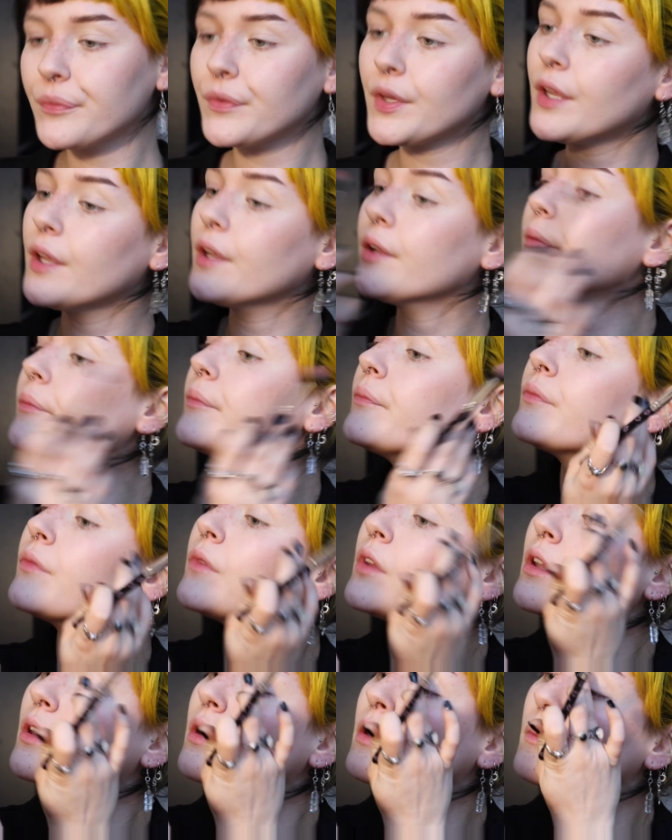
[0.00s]
thing.
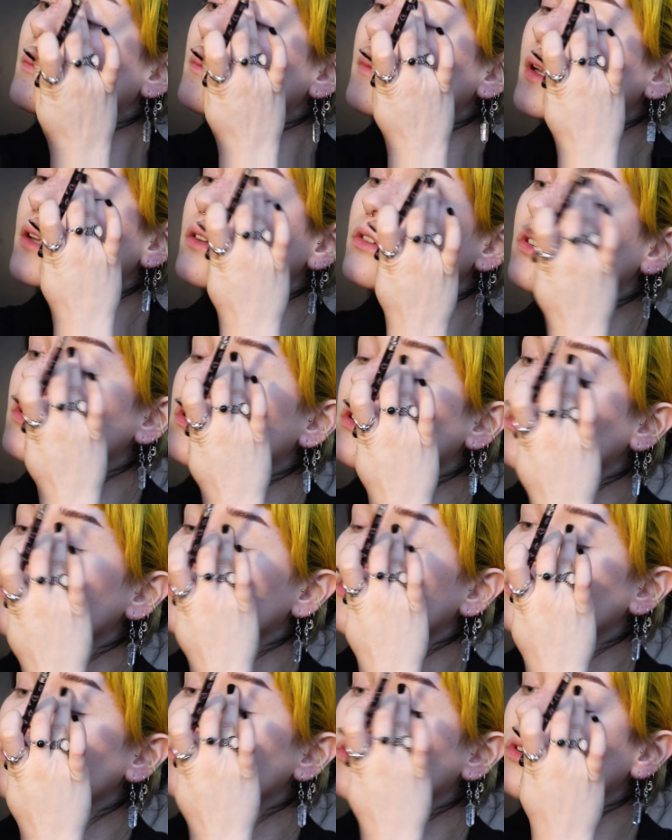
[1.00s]
Make sure there's
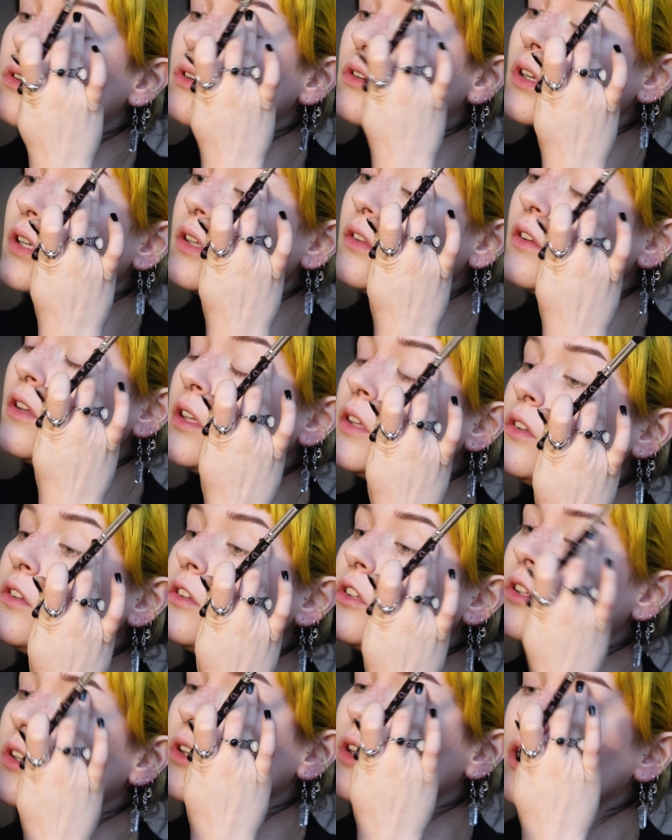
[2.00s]
no
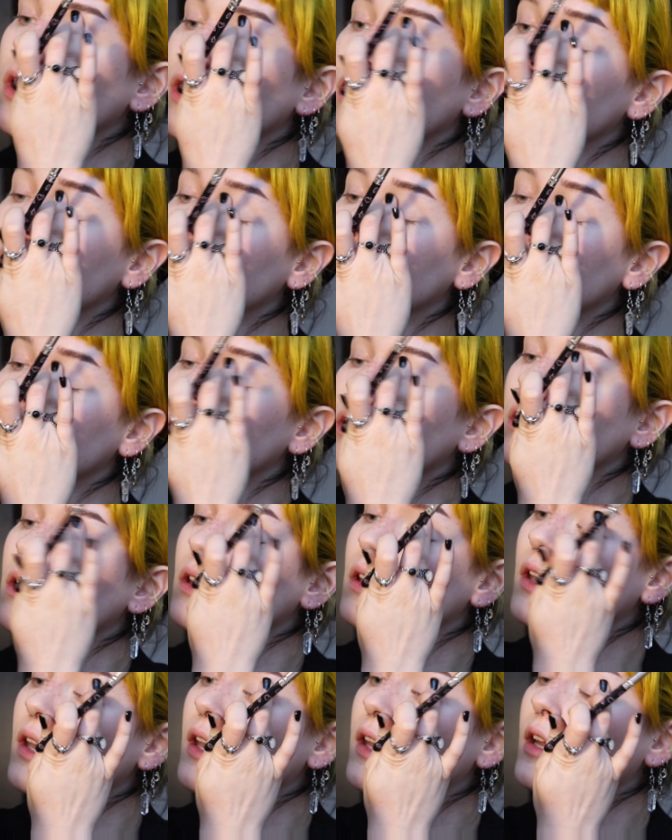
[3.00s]
creases.
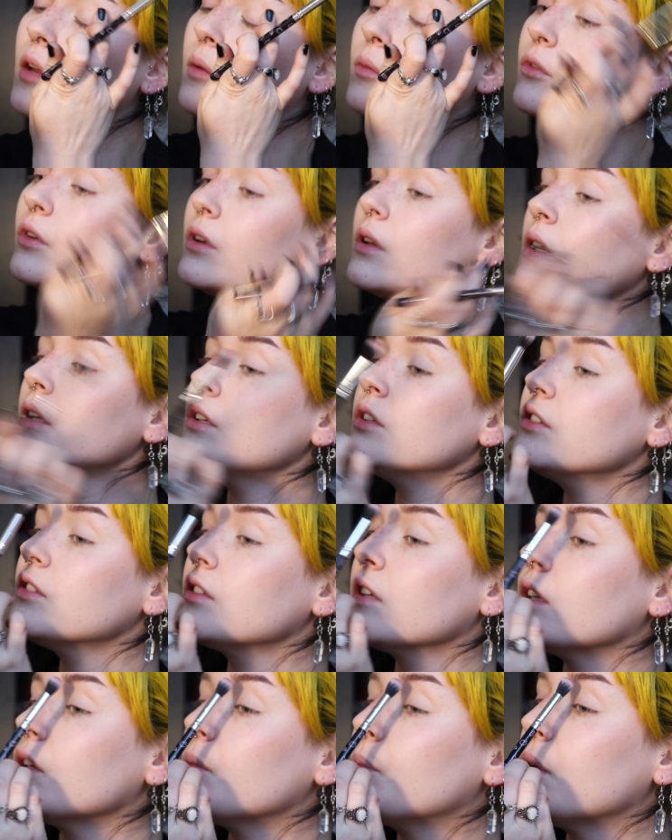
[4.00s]
And I'm really just
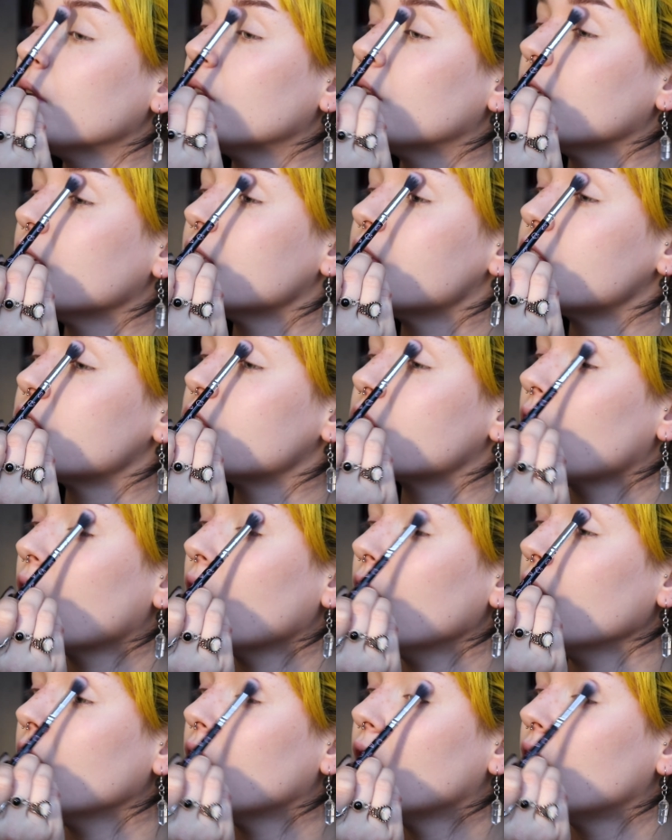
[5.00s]
gonna put this
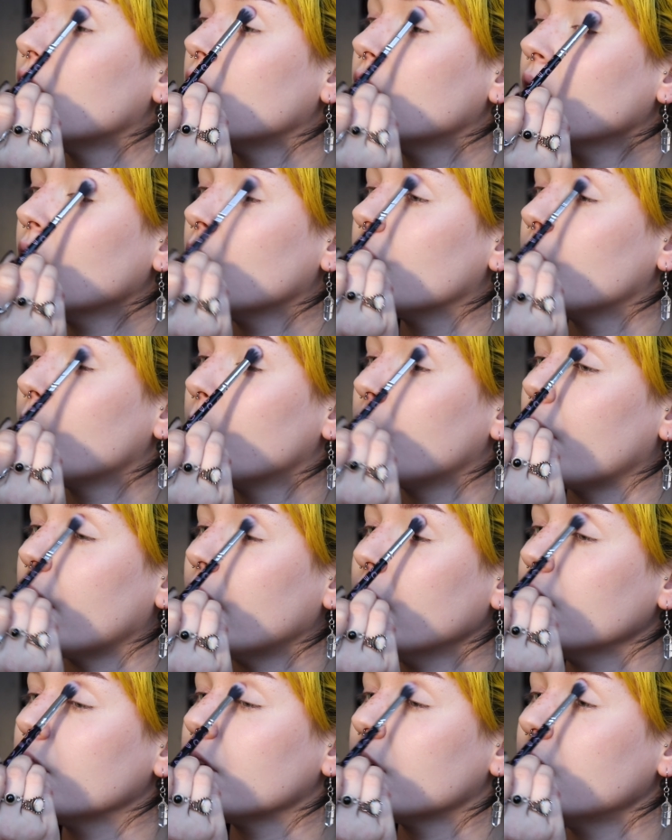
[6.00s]
straight in
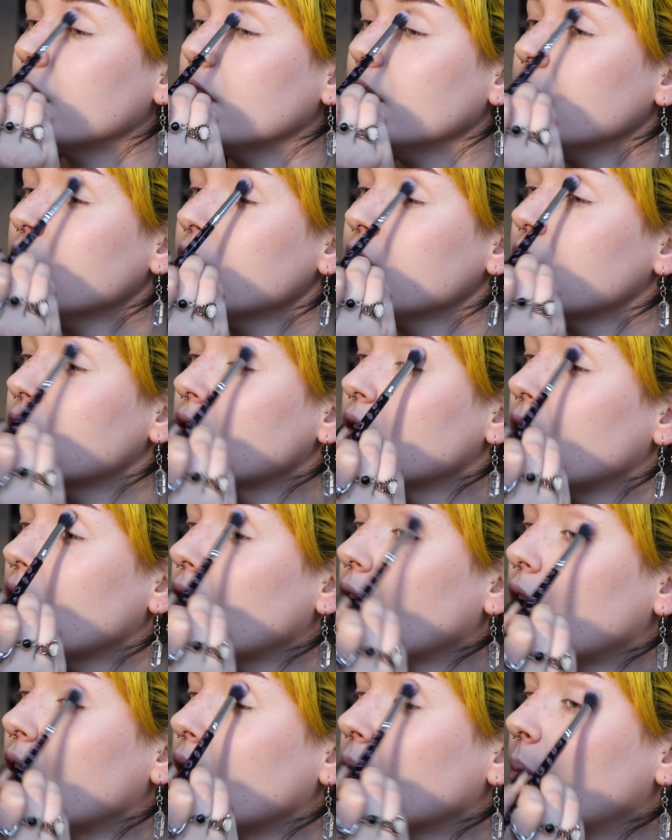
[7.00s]
my crease
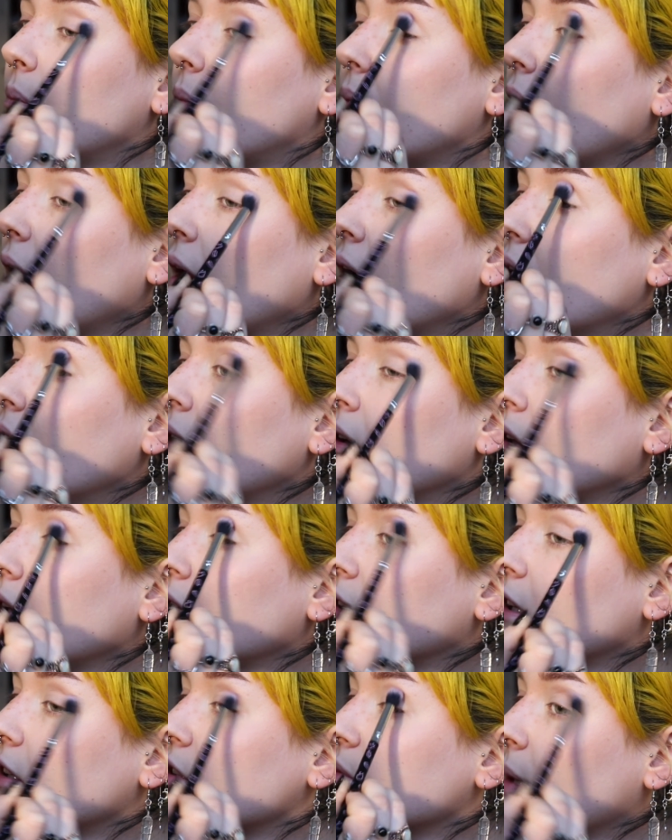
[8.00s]
and barely
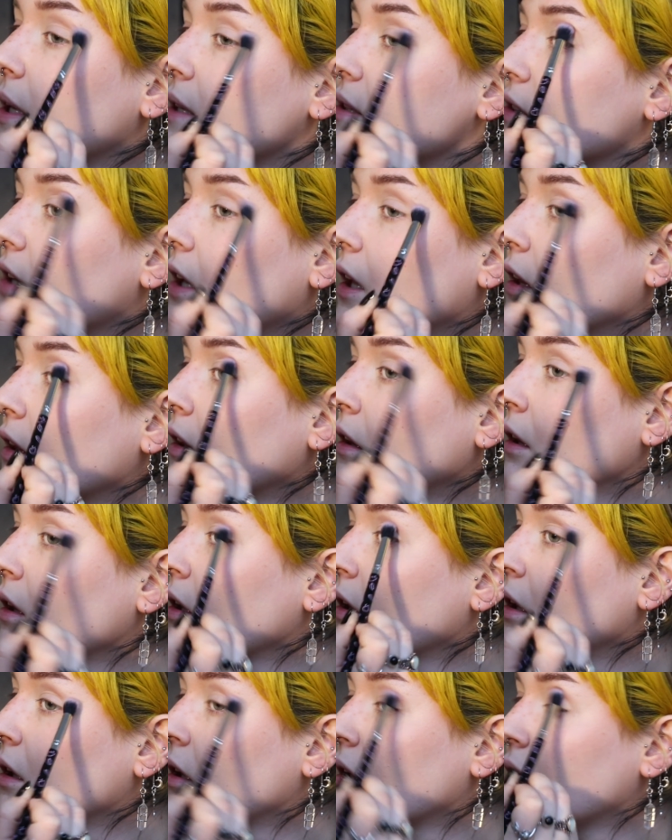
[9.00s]
touch my skin
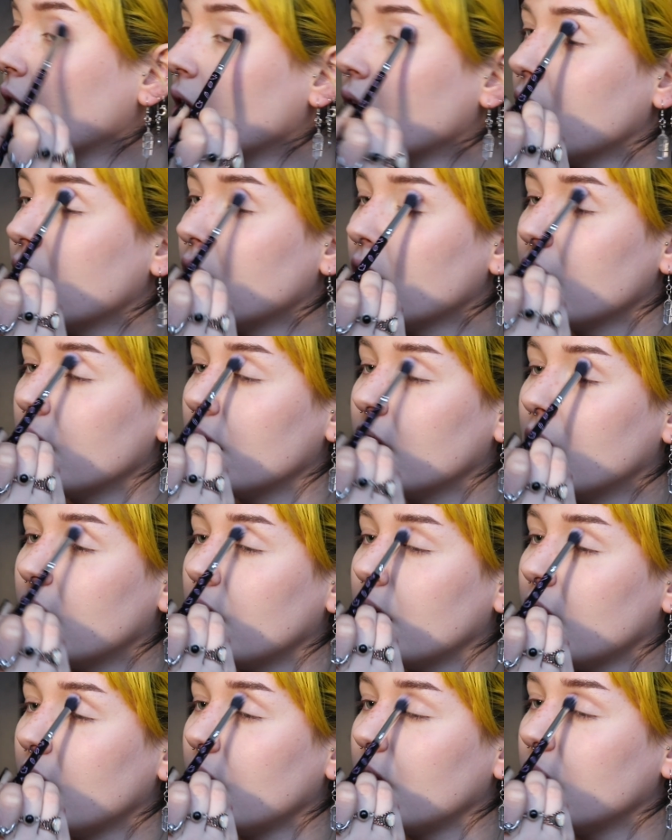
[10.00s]

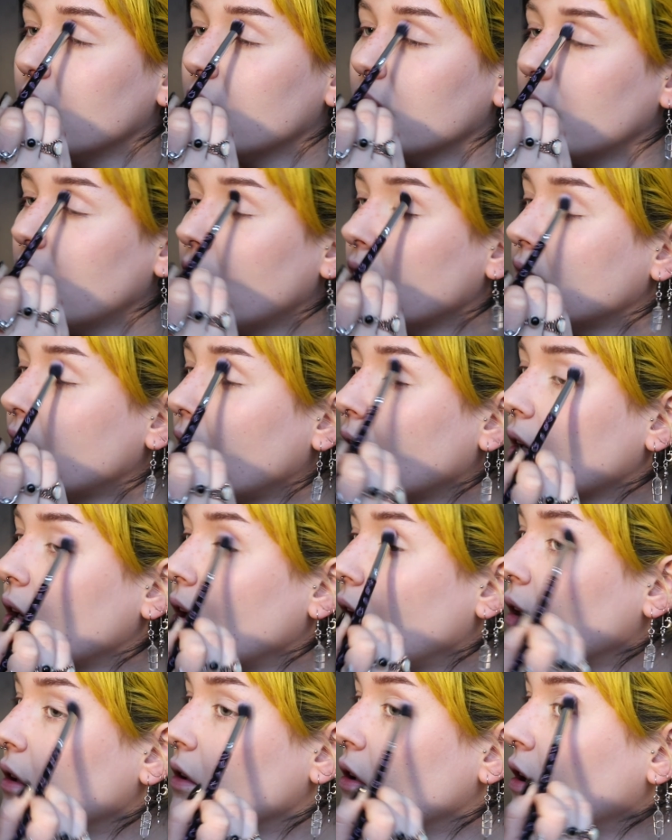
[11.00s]
and get that
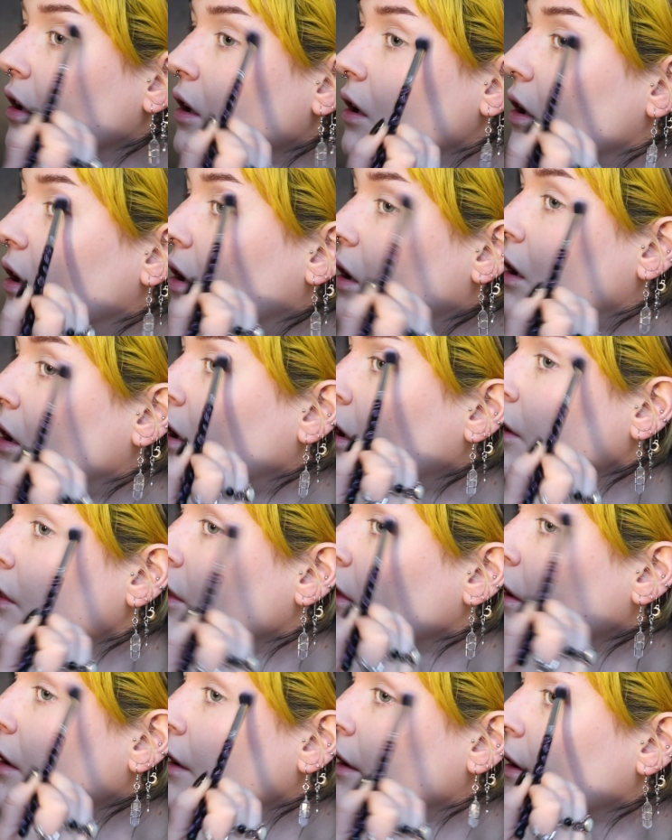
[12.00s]
color on
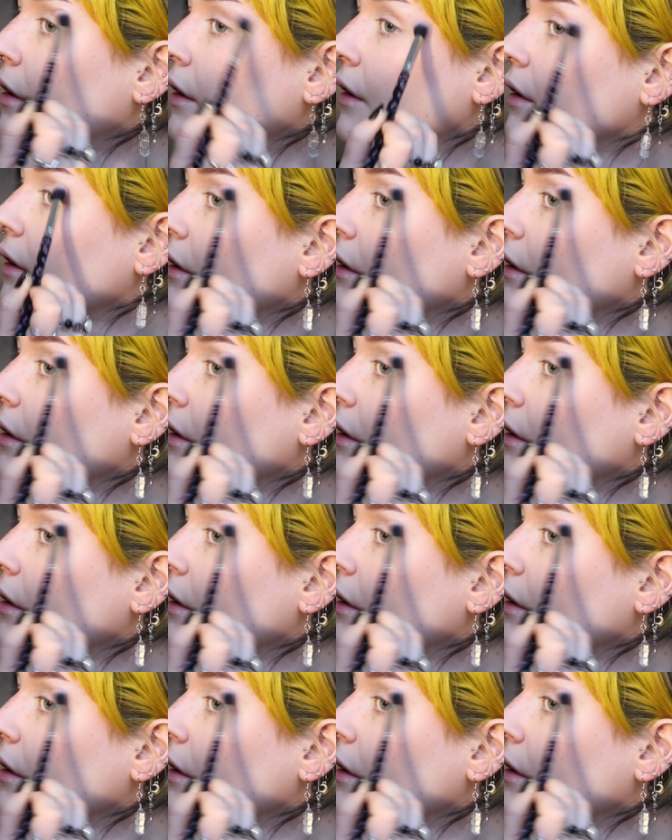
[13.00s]
there.